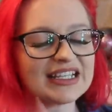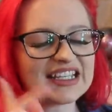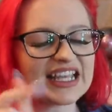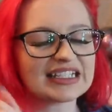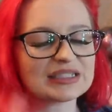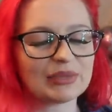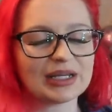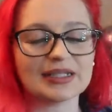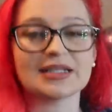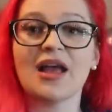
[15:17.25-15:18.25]
Yes,
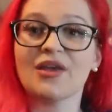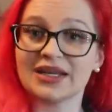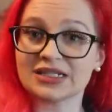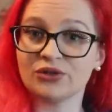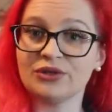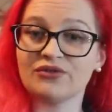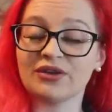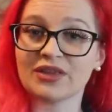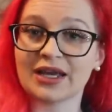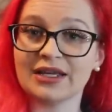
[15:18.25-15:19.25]
please. That's only if you
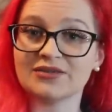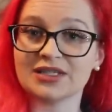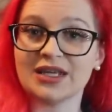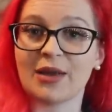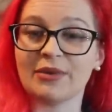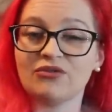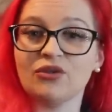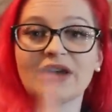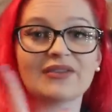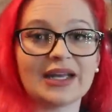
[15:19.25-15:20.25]
have the K F C app. If you
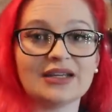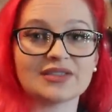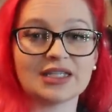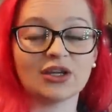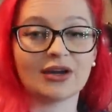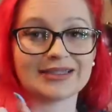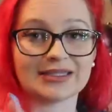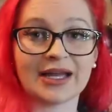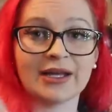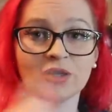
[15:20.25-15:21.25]
have K F C, guys,
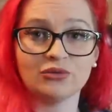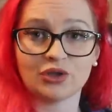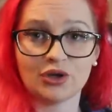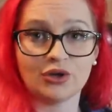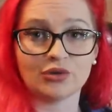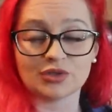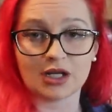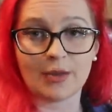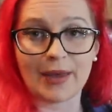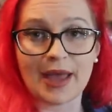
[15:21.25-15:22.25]
download the Colonel's
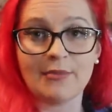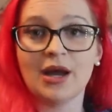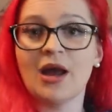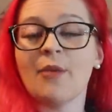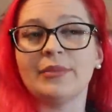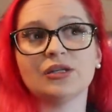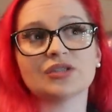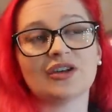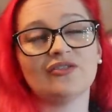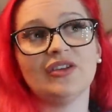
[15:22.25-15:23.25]
Club app, because
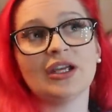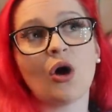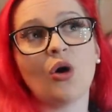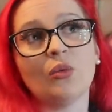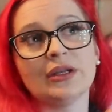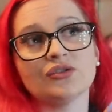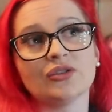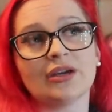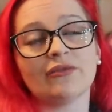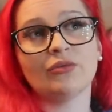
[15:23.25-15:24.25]
I think hot wings on
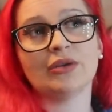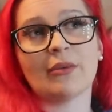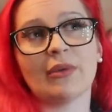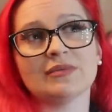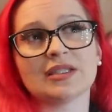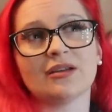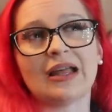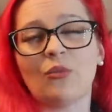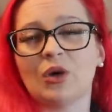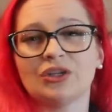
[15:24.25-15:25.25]
their own now, Mum said, are
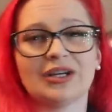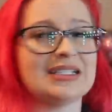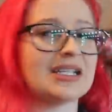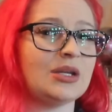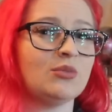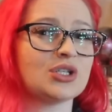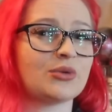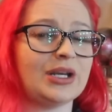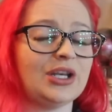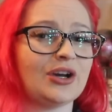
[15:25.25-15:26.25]
like one nineteen, one
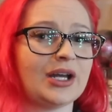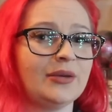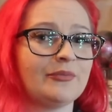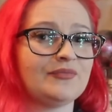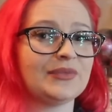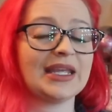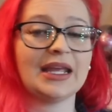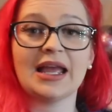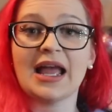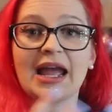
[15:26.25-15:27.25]
twenty-nine.
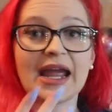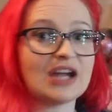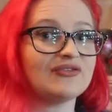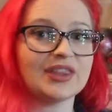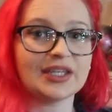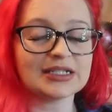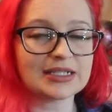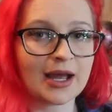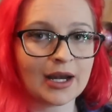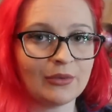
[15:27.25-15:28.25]
Everything is
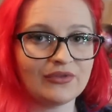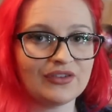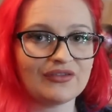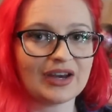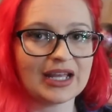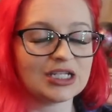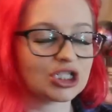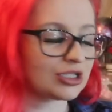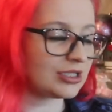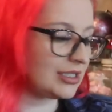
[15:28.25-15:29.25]
going up with inflation.